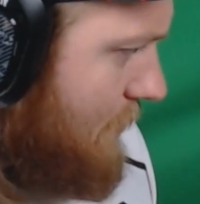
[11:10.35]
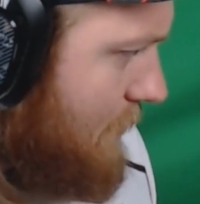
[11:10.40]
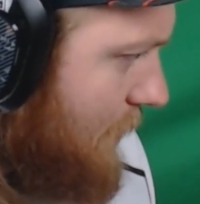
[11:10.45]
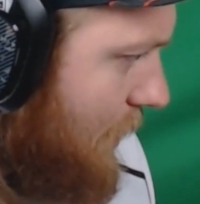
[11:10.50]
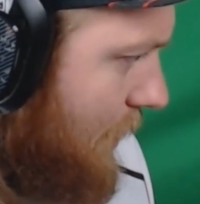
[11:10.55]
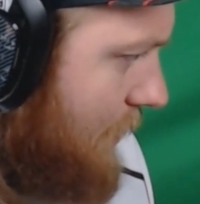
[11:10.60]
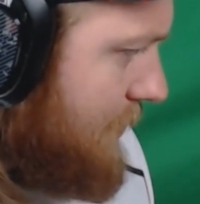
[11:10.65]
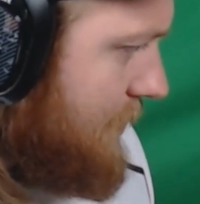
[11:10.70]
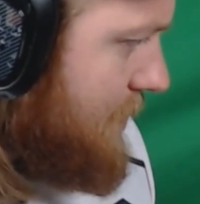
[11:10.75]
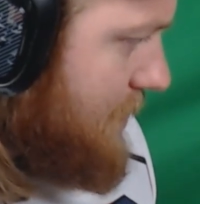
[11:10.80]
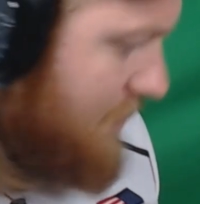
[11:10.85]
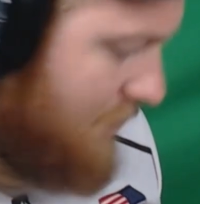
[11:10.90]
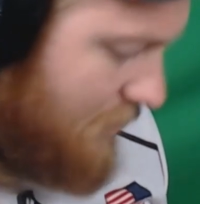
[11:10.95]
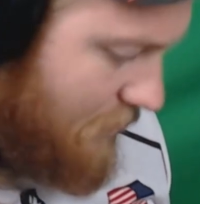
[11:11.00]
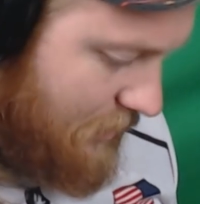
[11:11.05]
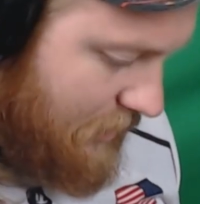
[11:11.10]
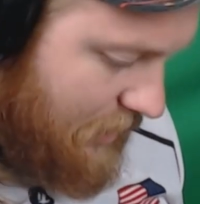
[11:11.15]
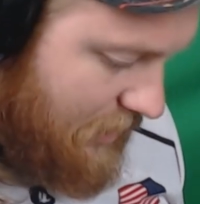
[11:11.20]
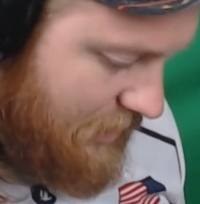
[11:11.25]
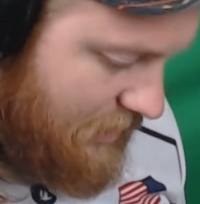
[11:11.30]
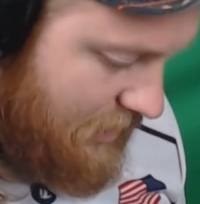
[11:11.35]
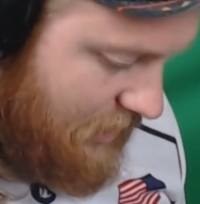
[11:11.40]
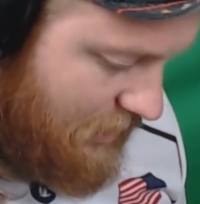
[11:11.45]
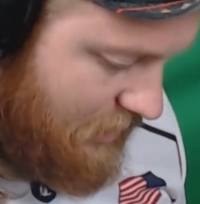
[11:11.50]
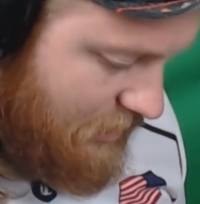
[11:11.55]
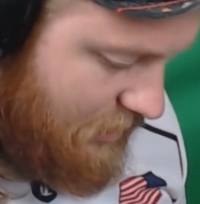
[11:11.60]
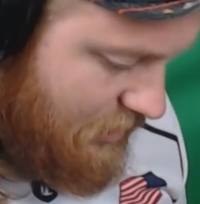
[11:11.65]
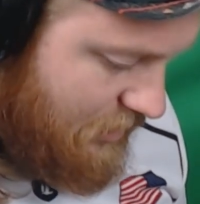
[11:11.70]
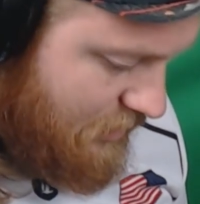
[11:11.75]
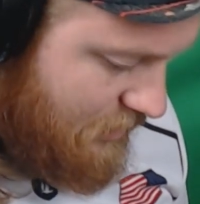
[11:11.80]
Not really sure what this
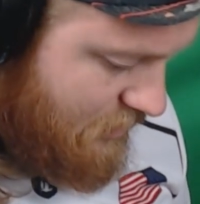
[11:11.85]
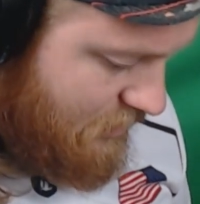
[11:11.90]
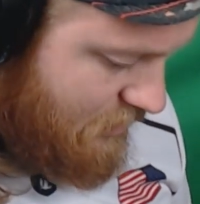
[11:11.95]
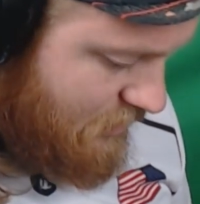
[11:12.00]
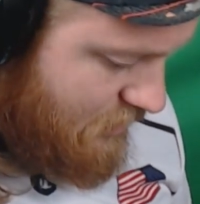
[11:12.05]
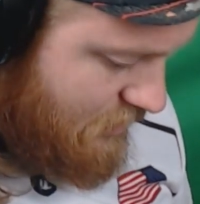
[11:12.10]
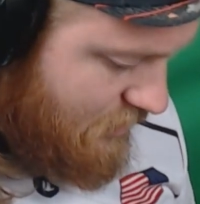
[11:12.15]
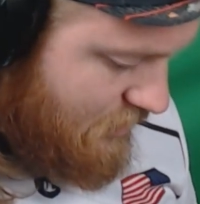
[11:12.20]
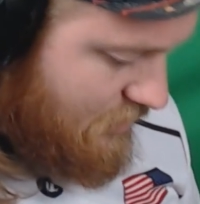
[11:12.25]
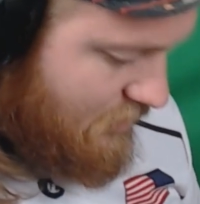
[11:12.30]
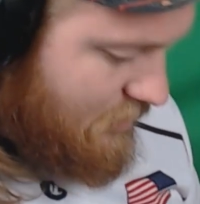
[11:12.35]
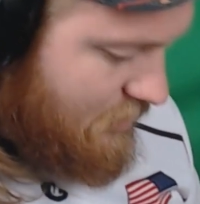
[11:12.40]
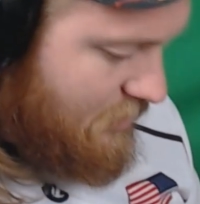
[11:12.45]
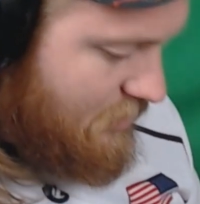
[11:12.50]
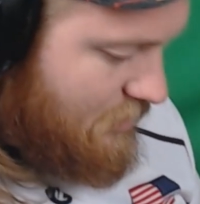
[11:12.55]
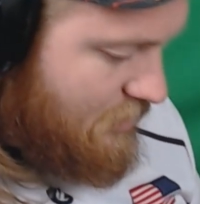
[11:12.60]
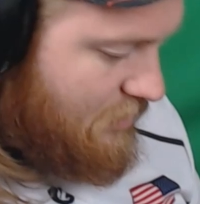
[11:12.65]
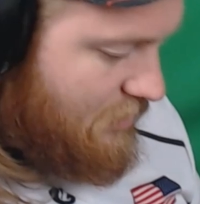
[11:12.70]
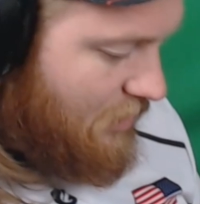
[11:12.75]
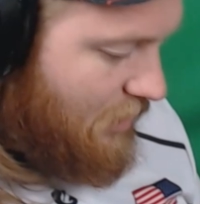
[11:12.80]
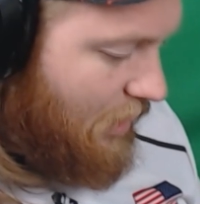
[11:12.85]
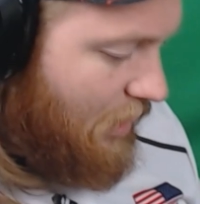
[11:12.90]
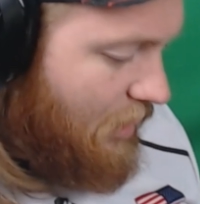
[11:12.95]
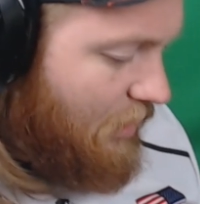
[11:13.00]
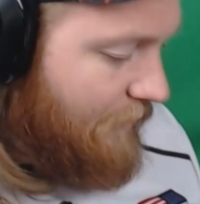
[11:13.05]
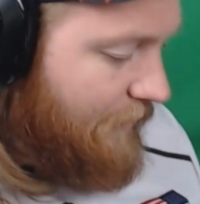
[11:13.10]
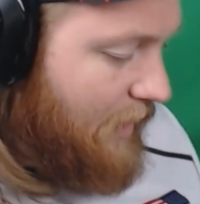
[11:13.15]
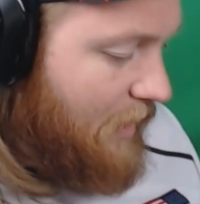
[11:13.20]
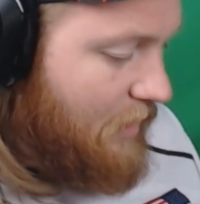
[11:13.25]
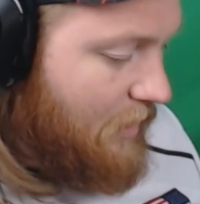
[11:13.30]
is.
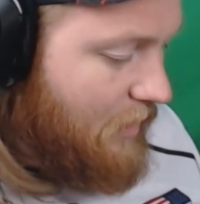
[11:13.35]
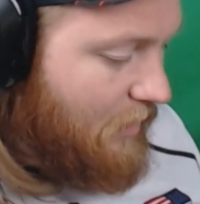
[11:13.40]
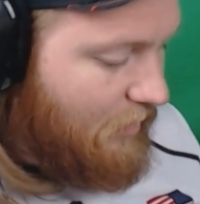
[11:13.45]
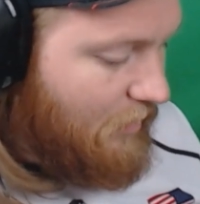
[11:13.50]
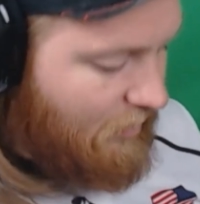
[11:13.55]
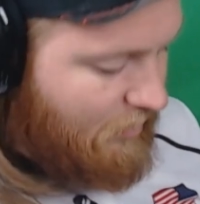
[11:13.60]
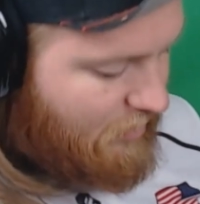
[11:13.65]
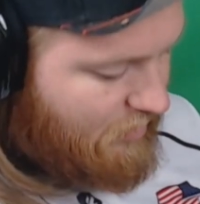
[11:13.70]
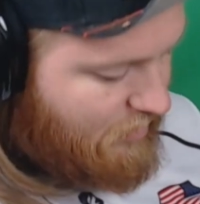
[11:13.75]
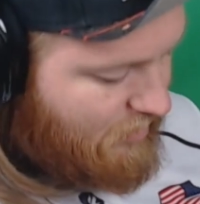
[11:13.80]
Oh, very cool.